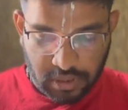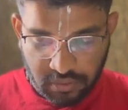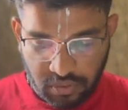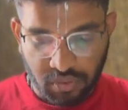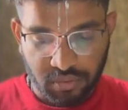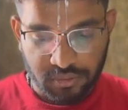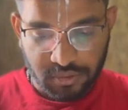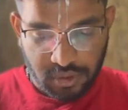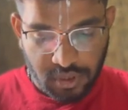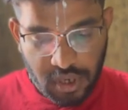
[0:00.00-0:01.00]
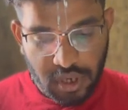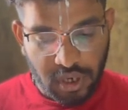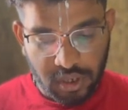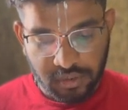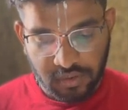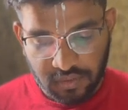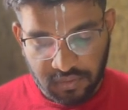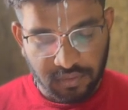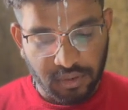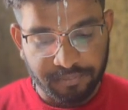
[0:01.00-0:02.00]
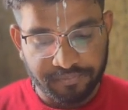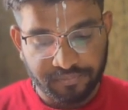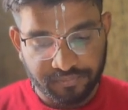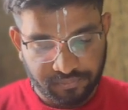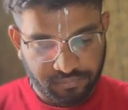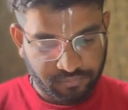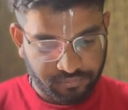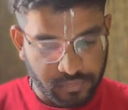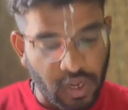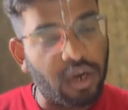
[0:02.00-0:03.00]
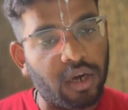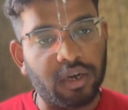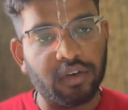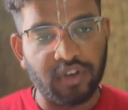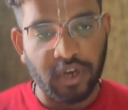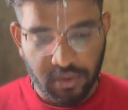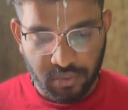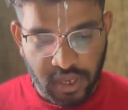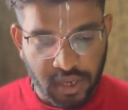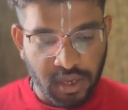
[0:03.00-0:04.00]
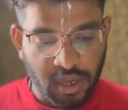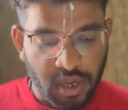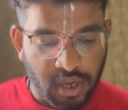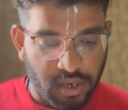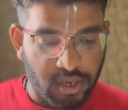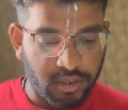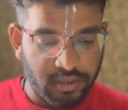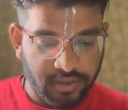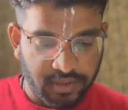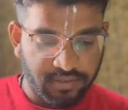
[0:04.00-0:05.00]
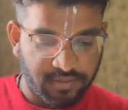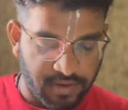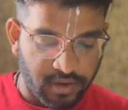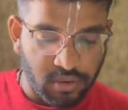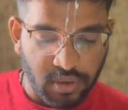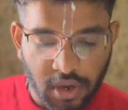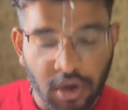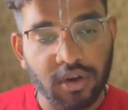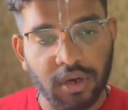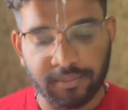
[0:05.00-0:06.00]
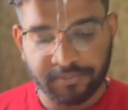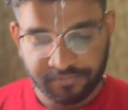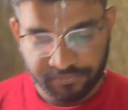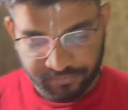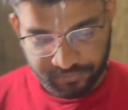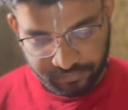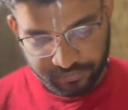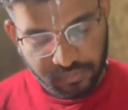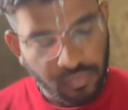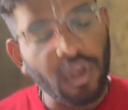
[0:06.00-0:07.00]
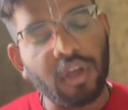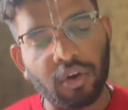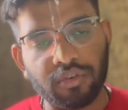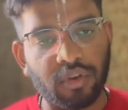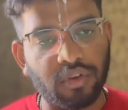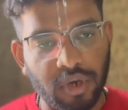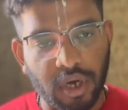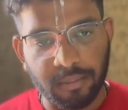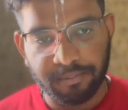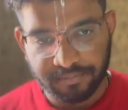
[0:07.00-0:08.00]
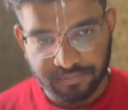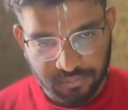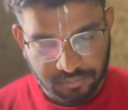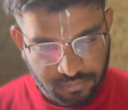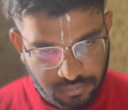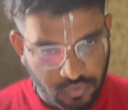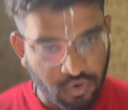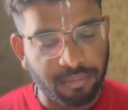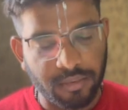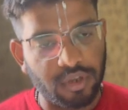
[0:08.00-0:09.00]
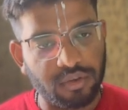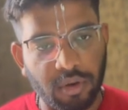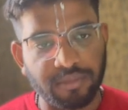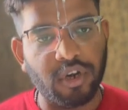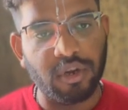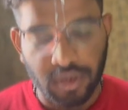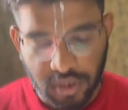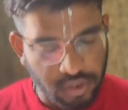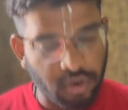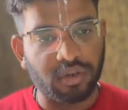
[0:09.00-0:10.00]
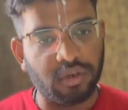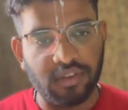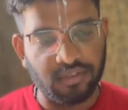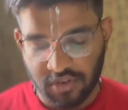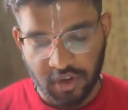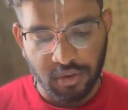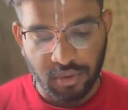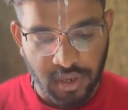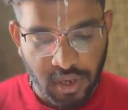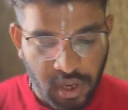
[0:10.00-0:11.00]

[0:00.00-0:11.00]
So this is scheduling, disk scheduling, or not sorry, job scheduling, or not disk scheduling.